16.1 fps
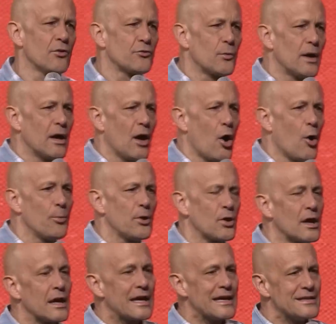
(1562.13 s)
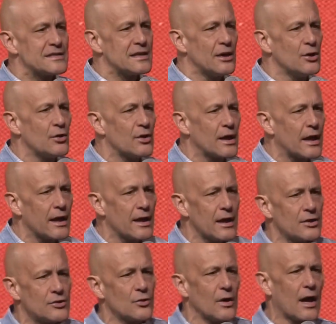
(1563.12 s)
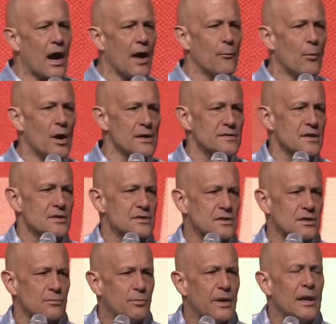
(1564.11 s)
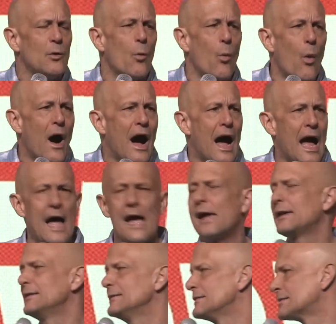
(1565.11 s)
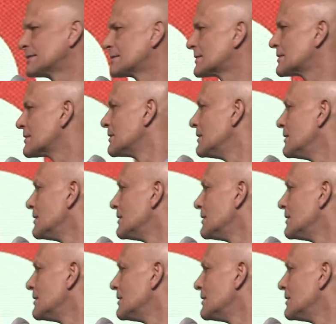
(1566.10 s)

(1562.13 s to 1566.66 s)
as well. I hope you can continue to get into it. God wants us to be wise,